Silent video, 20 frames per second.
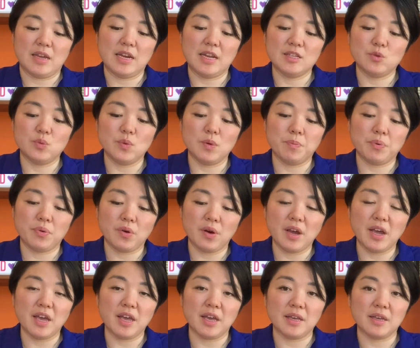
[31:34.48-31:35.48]
as we
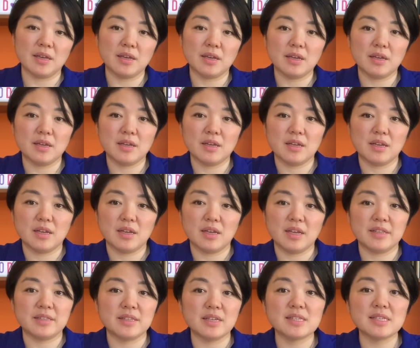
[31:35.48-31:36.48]
pray,
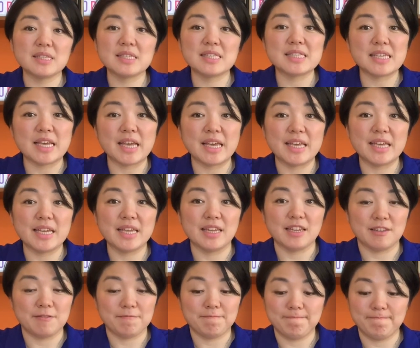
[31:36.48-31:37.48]
it doesn't stay in.